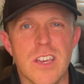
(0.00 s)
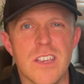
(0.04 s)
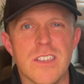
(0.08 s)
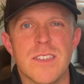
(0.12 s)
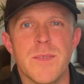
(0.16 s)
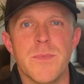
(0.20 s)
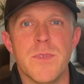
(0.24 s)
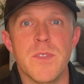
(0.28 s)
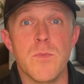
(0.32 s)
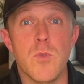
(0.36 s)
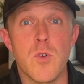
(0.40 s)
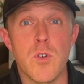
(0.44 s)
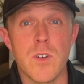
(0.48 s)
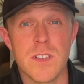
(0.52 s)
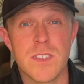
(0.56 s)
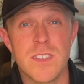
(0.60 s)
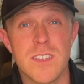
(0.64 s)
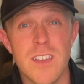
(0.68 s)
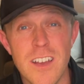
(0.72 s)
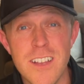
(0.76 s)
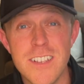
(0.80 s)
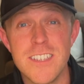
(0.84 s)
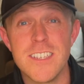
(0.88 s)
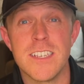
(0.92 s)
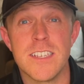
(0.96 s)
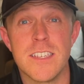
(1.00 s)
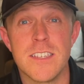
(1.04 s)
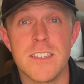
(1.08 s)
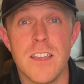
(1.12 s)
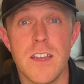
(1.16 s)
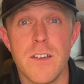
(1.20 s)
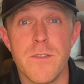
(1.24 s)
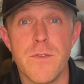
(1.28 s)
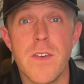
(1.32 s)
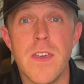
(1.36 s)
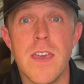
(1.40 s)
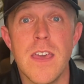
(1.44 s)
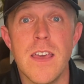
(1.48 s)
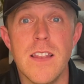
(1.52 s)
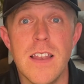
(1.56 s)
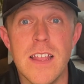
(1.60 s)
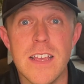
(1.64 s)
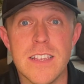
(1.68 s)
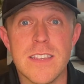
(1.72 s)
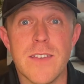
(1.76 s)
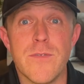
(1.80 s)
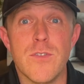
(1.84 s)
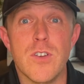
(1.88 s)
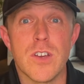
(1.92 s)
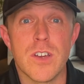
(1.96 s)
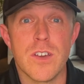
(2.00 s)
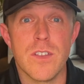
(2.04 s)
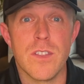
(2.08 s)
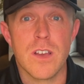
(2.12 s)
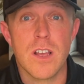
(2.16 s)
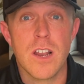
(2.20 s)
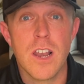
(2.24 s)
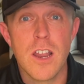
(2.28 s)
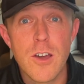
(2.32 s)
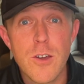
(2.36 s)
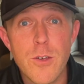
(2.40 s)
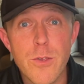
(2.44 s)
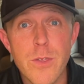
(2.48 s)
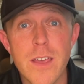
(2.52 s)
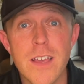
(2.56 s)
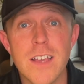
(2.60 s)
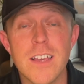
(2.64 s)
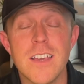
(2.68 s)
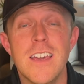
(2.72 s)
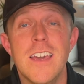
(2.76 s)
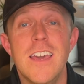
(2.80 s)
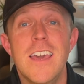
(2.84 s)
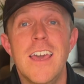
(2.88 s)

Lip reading: at some of the more exciting stuff here. Let's have a look at the clothing.